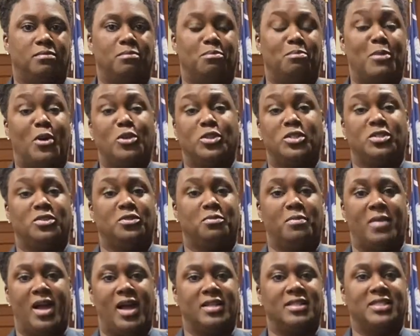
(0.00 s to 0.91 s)
most of
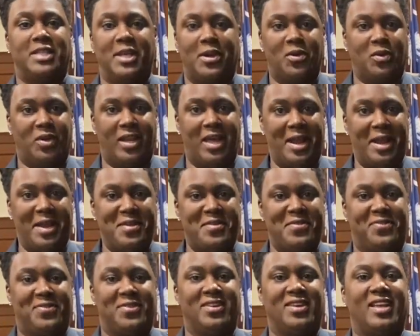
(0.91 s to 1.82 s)
my adult
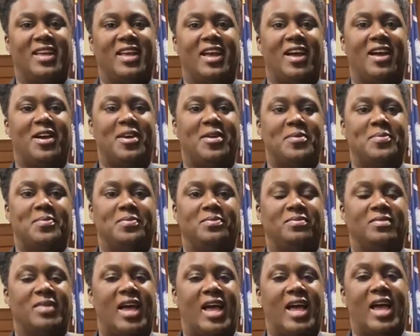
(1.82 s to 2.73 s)
life.
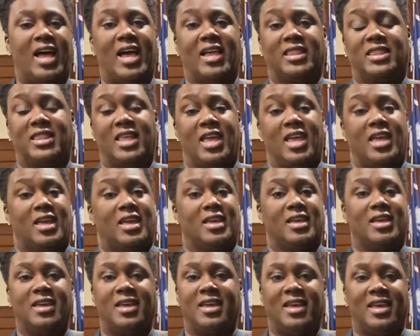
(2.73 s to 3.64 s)
I think
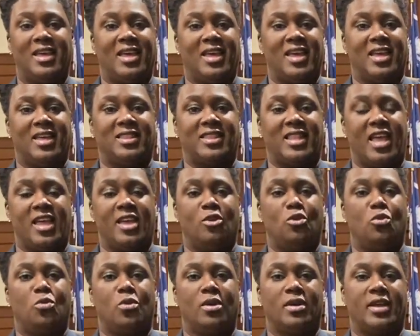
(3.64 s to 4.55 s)
that
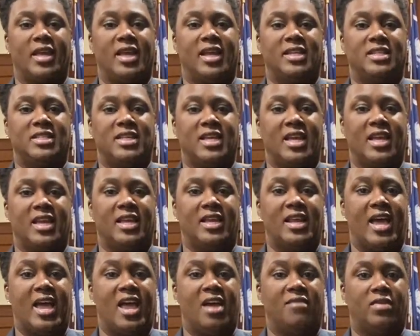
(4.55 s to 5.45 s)
it'll work hand in hand.
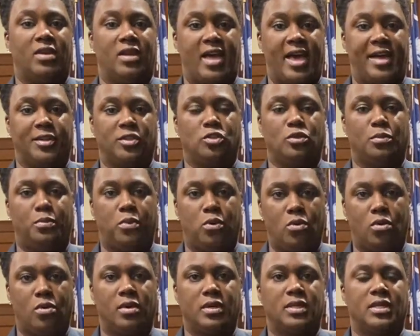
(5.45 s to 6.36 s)
I have a lot of
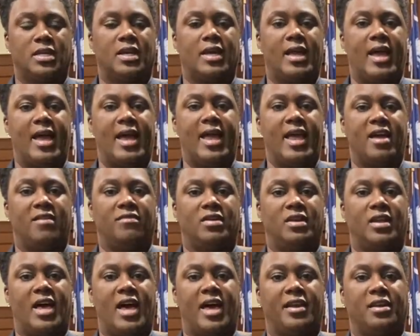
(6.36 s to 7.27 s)
support. I have
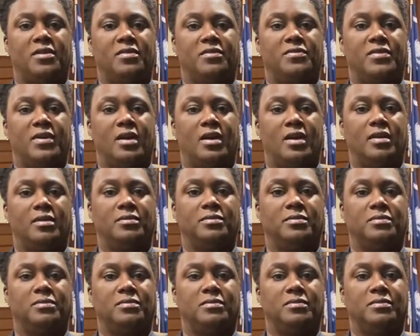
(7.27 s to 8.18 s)
a lot of
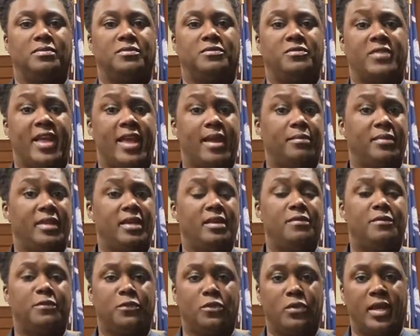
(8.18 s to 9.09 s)
family,
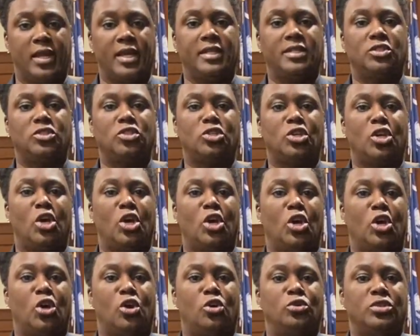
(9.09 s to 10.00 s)
friends
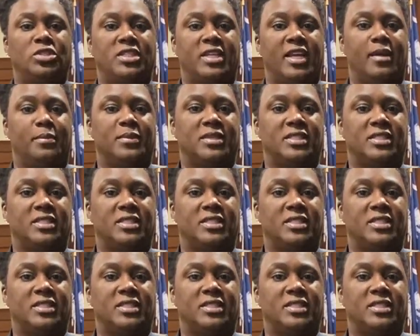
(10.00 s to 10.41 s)
who stand